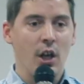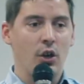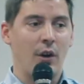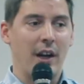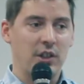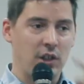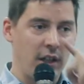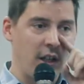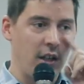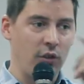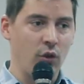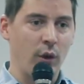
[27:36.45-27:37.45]
You're
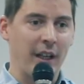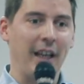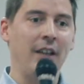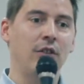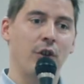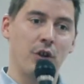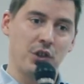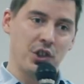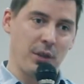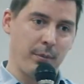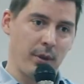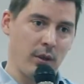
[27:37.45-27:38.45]
actually doing
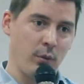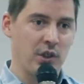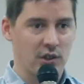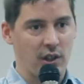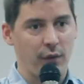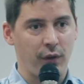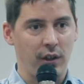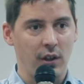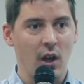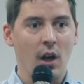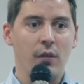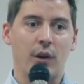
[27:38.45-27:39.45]
internship, which is
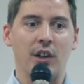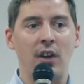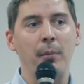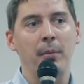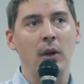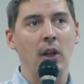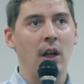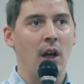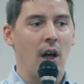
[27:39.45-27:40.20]
different. For example,